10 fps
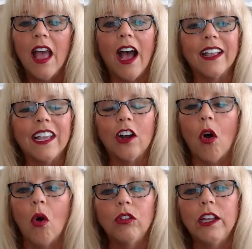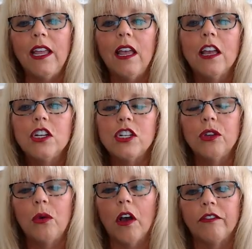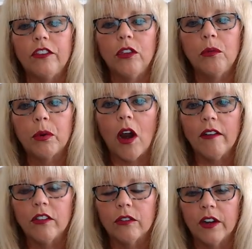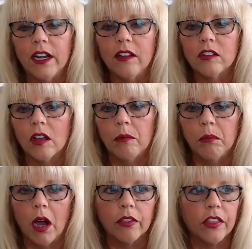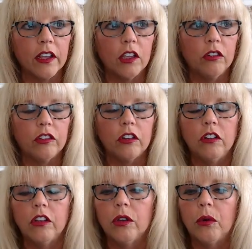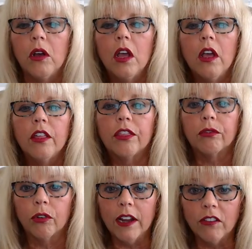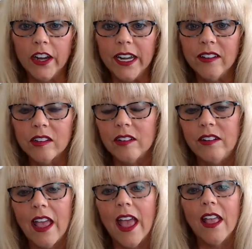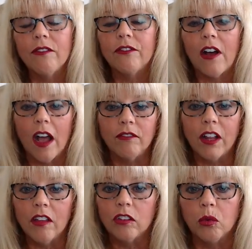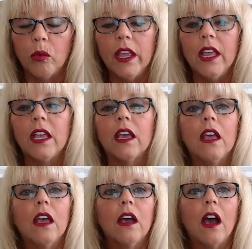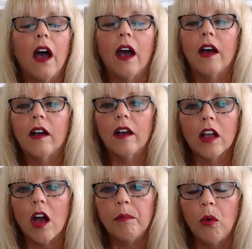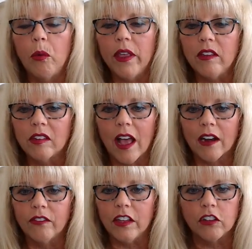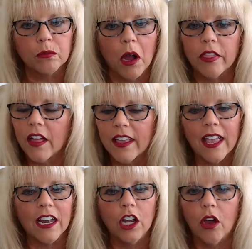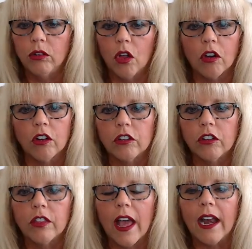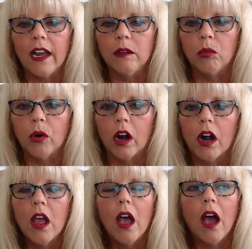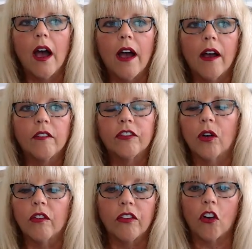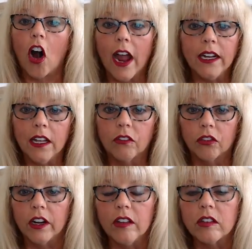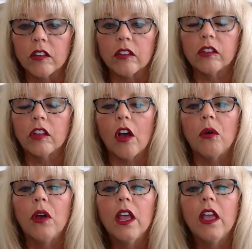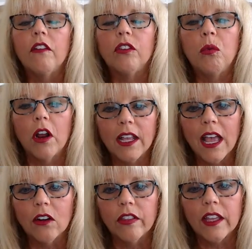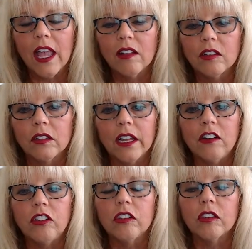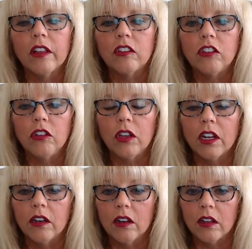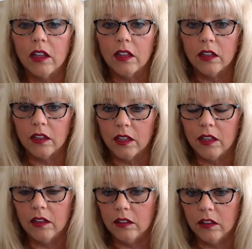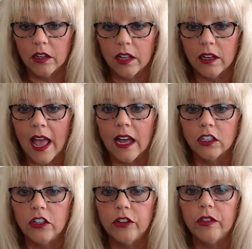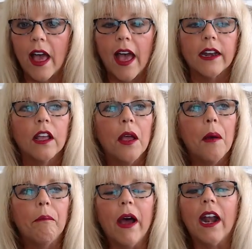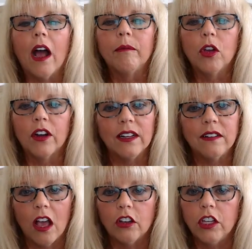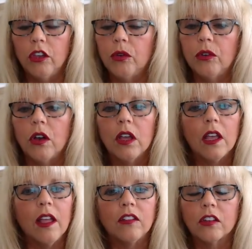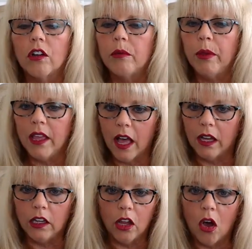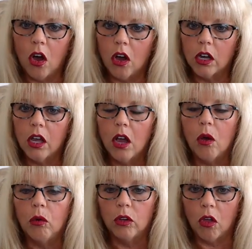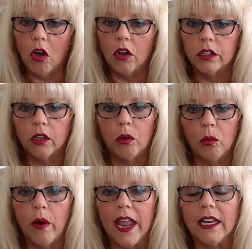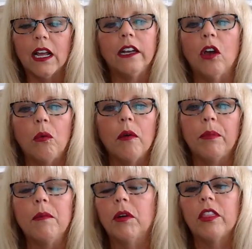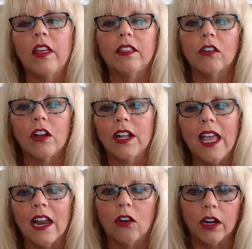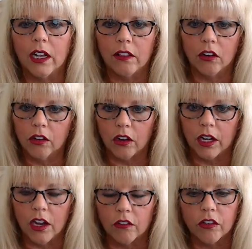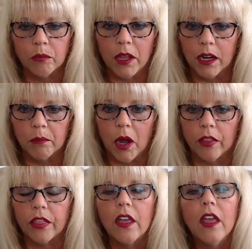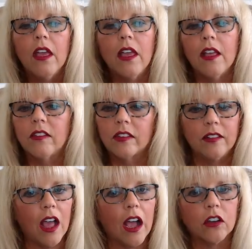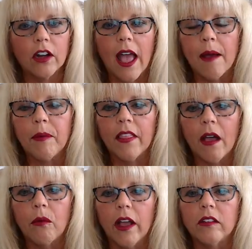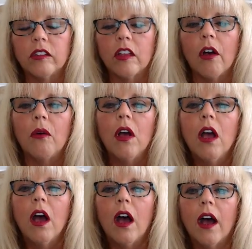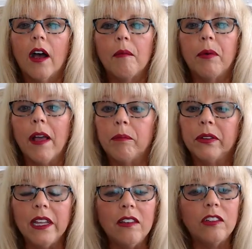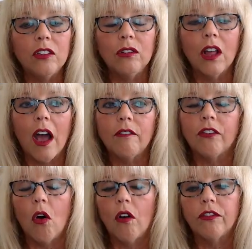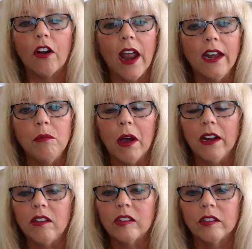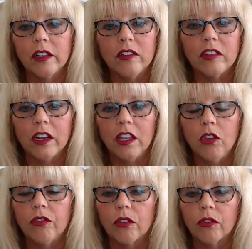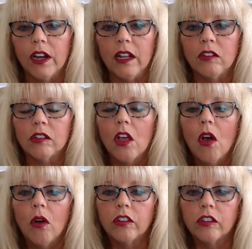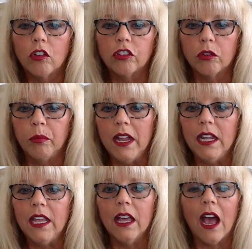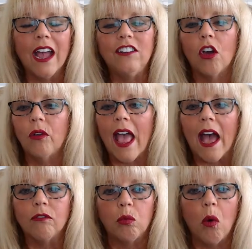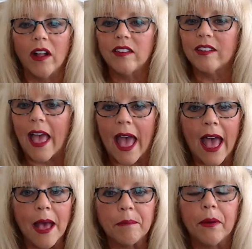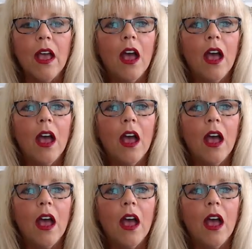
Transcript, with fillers: I can only do a few private readings a month. I used to do three readings a day, five days a week, uh, a couple weeks out of each month. I can no longer do that anymore. Uh, for a variety of reasons. So, if you want to get on the cancellations list, you can mm, look at how to do that. But I'm going to tell you it's going to be a long, long wait. I don't want people to think they're going to get on it and you're going to hear from me in a month. It's not going to happen that way. So, uh, but please do not fall for anybody soliciting you for readings on social media. I don't have WhatsApp.